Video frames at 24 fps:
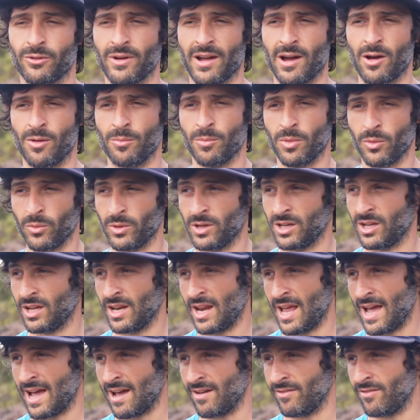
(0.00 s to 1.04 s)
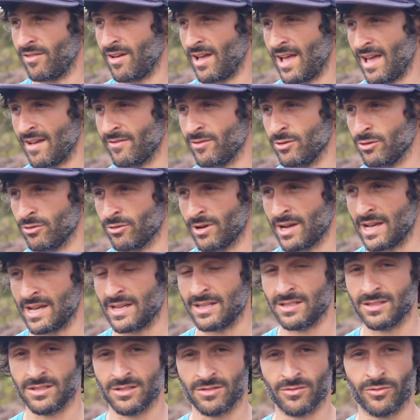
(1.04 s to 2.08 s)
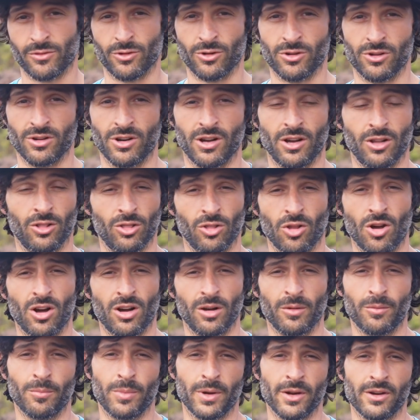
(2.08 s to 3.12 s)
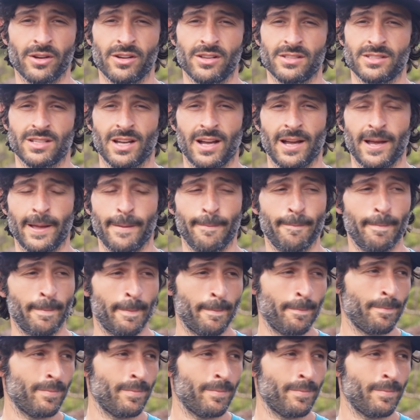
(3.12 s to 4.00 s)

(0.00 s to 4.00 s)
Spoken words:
round, but we can have heavy rains for a long period of time,